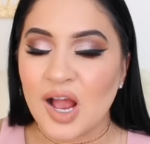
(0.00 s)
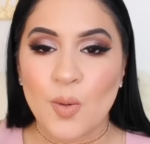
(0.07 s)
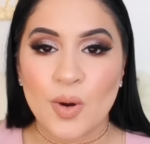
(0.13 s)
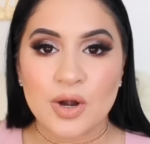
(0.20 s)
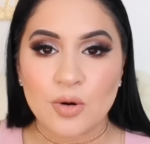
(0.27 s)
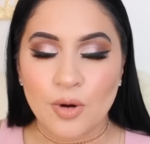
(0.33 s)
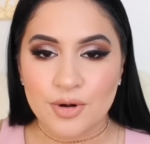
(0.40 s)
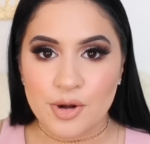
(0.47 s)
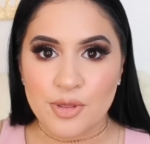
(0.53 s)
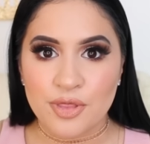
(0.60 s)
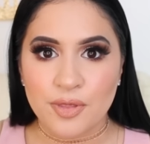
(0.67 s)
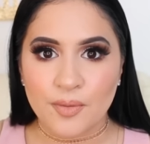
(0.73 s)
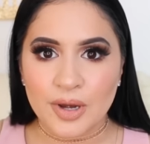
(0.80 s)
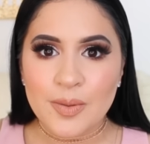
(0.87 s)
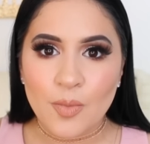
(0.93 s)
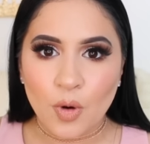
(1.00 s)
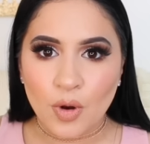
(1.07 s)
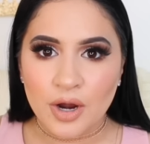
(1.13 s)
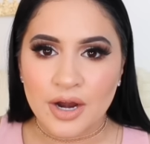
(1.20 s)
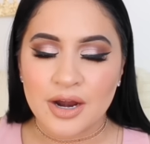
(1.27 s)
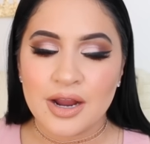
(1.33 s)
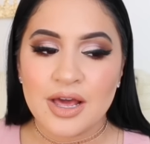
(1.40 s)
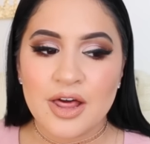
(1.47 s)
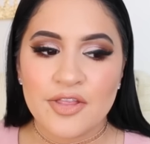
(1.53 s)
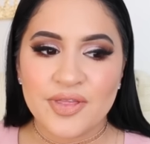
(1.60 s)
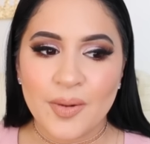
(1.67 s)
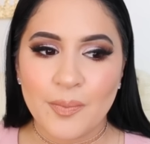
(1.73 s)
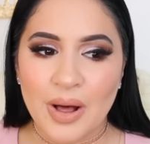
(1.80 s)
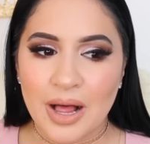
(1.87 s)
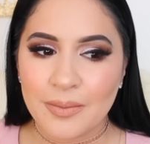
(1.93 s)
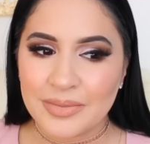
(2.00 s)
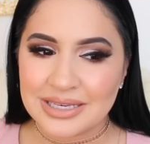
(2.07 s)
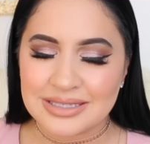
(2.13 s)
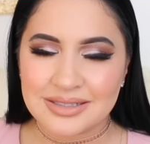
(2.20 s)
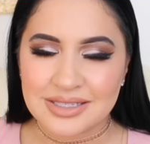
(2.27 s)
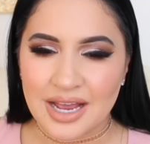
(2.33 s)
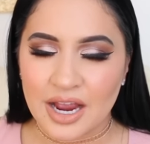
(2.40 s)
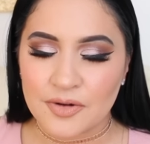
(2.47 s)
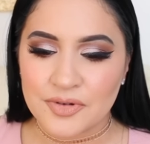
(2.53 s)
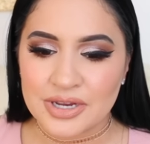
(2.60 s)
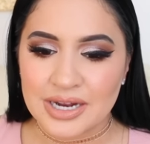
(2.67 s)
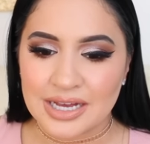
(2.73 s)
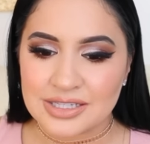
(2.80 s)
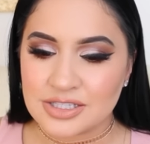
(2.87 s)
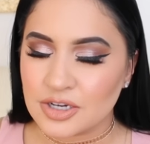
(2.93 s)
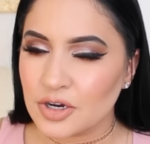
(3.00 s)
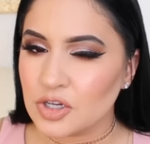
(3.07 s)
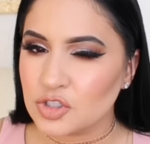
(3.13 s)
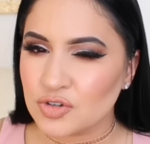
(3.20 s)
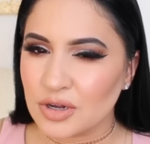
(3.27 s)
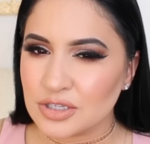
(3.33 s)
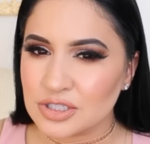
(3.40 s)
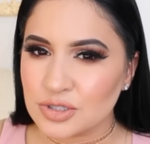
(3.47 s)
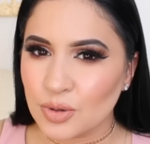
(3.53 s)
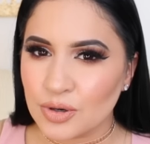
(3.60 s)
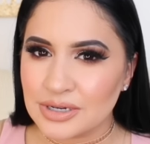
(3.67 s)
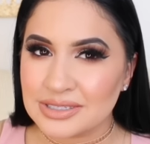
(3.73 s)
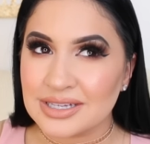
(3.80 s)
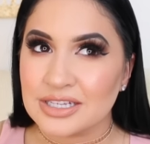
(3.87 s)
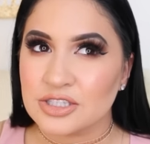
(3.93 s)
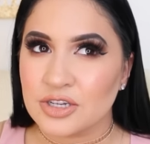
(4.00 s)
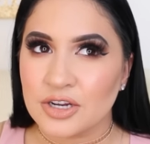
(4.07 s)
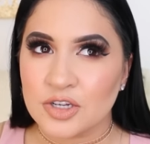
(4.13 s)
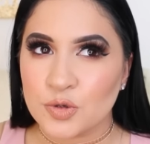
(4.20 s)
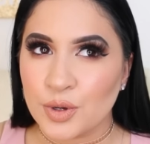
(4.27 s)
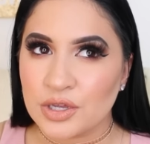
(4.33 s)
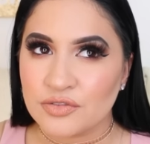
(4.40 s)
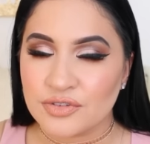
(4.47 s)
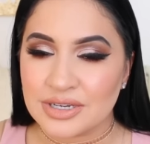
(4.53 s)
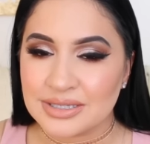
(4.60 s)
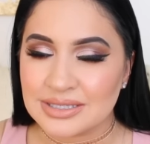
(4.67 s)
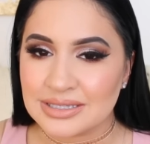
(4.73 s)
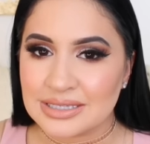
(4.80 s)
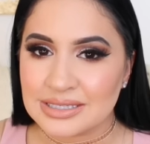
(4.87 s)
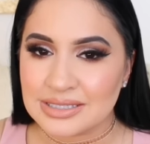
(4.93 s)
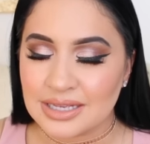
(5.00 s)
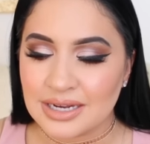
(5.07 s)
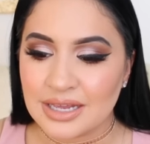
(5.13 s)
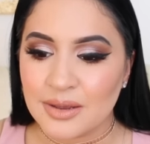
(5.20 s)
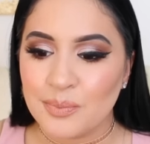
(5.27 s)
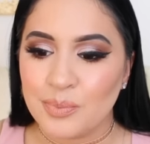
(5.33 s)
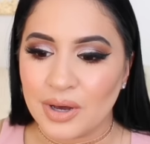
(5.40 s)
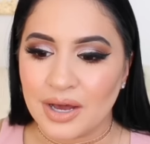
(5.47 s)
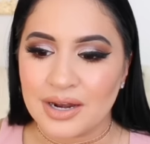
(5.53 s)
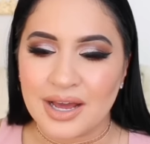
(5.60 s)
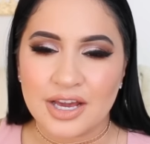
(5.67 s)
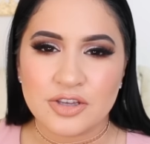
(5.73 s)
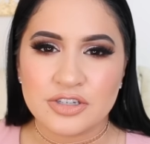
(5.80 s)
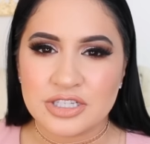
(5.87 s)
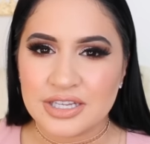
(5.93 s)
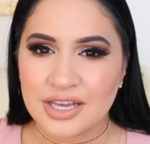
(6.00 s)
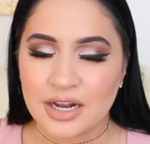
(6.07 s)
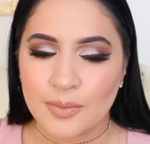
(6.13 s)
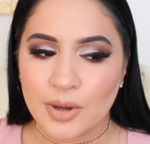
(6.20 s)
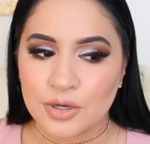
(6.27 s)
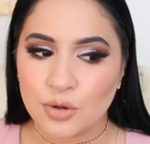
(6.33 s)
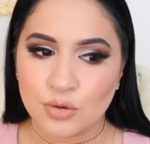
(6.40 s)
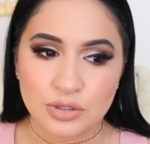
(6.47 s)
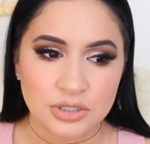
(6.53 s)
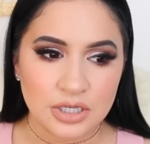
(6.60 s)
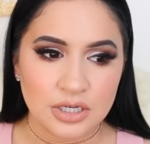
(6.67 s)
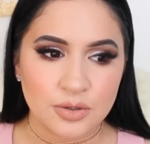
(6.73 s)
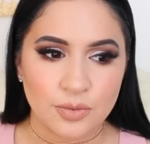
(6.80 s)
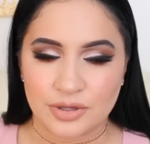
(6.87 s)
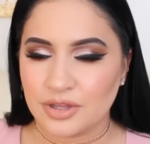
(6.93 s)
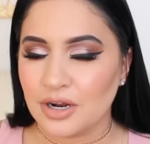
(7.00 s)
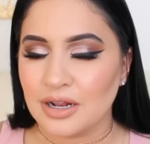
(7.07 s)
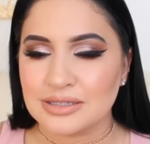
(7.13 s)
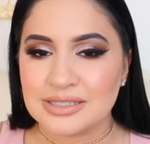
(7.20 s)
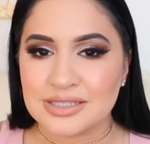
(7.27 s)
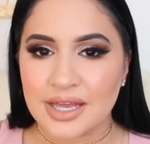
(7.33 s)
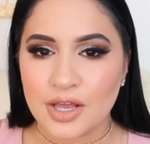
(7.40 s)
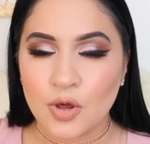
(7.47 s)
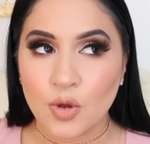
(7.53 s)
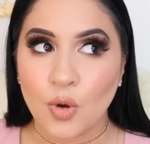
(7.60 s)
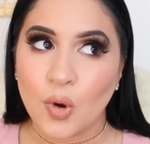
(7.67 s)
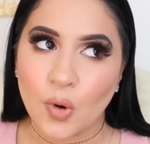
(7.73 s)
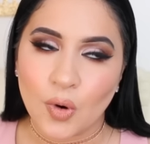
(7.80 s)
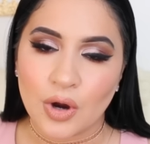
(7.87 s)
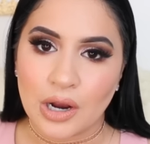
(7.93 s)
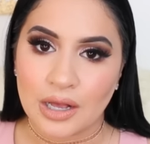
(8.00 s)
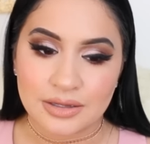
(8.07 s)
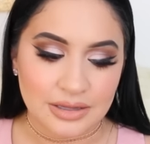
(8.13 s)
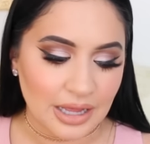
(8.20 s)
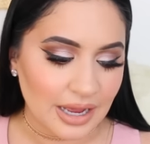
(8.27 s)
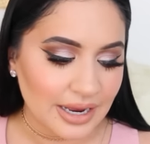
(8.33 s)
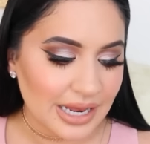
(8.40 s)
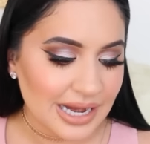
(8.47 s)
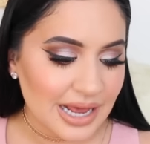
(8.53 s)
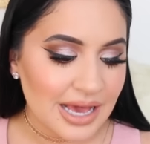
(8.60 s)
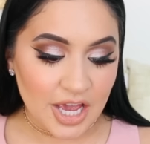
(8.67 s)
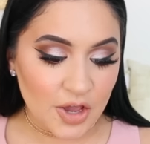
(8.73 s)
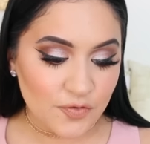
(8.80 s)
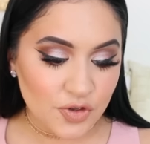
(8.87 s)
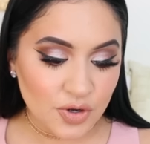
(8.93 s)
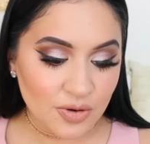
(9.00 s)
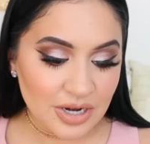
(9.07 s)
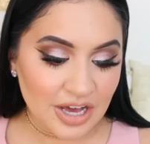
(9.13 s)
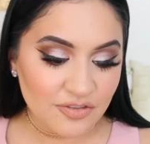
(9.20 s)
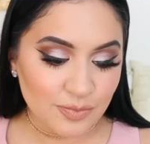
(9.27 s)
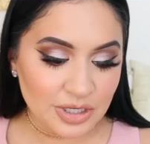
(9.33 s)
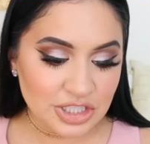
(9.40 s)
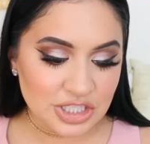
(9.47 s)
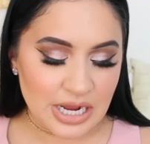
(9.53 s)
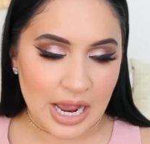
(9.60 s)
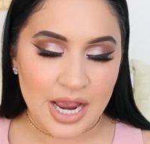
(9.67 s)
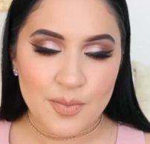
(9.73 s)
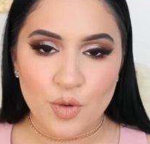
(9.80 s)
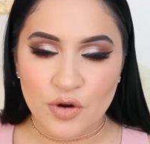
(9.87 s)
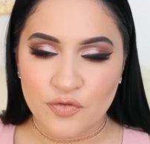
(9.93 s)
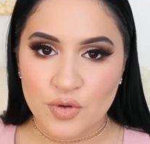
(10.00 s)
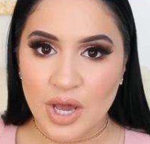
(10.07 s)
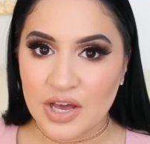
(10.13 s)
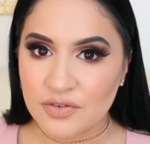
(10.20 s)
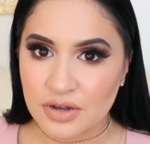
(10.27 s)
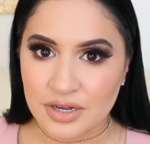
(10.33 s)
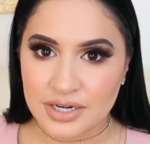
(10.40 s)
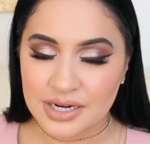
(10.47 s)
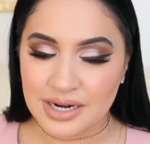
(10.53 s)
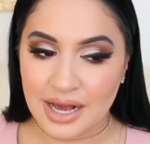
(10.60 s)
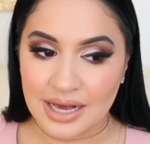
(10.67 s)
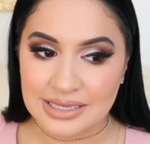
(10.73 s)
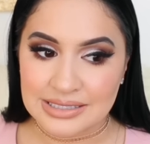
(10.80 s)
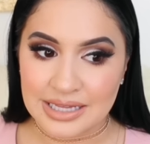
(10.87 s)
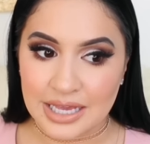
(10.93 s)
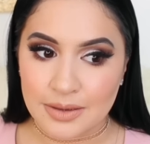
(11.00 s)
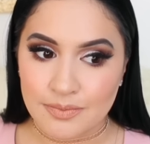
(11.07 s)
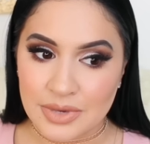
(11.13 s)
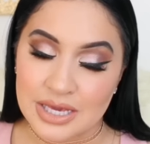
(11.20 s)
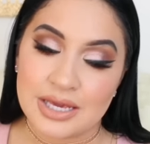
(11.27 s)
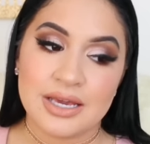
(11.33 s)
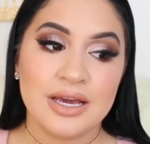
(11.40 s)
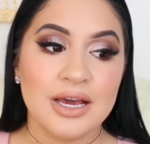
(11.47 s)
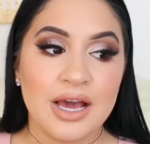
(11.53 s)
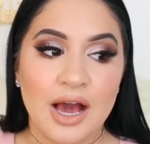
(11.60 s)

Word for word: I want to order three more the Balm is carried at certain drugstores, like certain Duane Reades in the city, but I usually get them on HauteLook when they're on sale or online. If you don't have much time or if you have hooded eyes like me,